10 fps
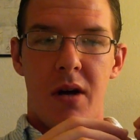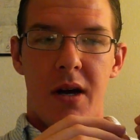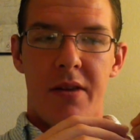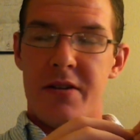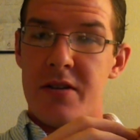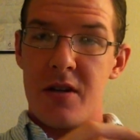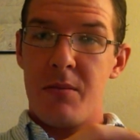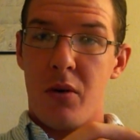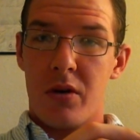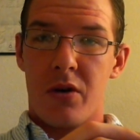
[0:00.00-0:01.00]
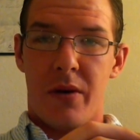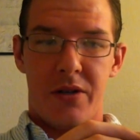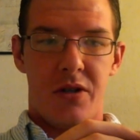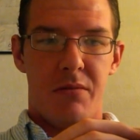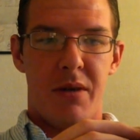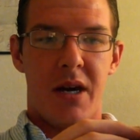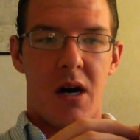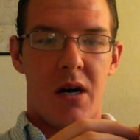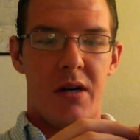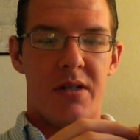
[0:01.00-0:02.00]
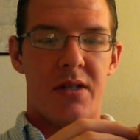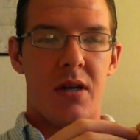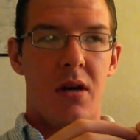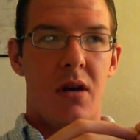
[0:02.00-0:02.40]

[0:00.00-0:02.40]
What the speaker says: And this is an important question because